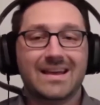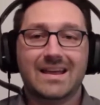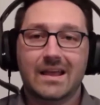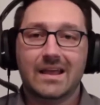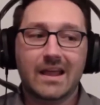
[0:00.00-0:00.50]

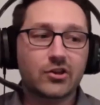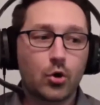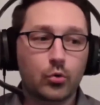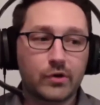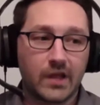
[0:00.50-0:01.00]
In
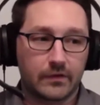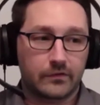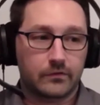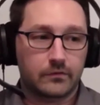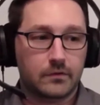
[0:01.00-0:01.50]
no
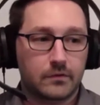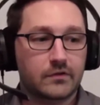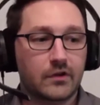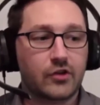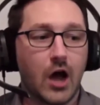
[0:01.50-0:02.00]
case
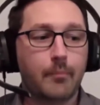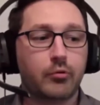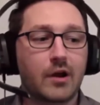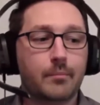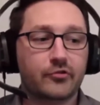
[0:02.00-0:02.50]
does
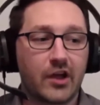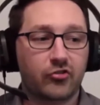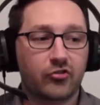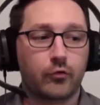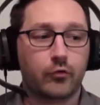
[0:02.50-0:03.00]
copyright
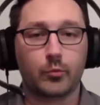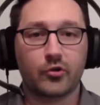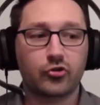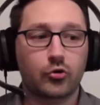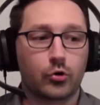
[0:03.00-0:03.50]
protection for an
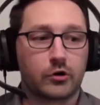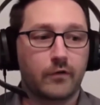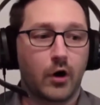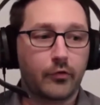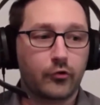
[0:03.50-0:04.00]
original work of
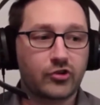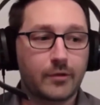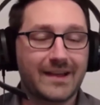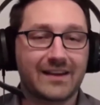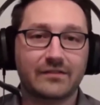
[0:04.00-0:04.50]

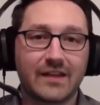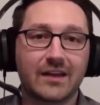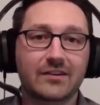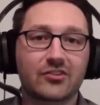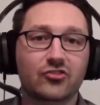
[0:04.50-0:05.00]
authorship
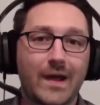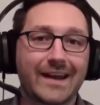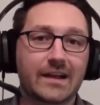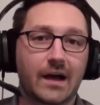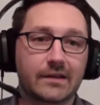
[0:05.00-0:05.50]
extend to
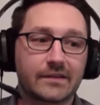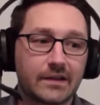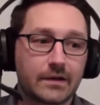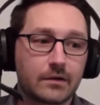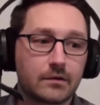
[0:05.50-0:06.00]
any
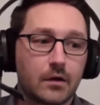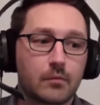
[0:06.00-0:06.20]
idea,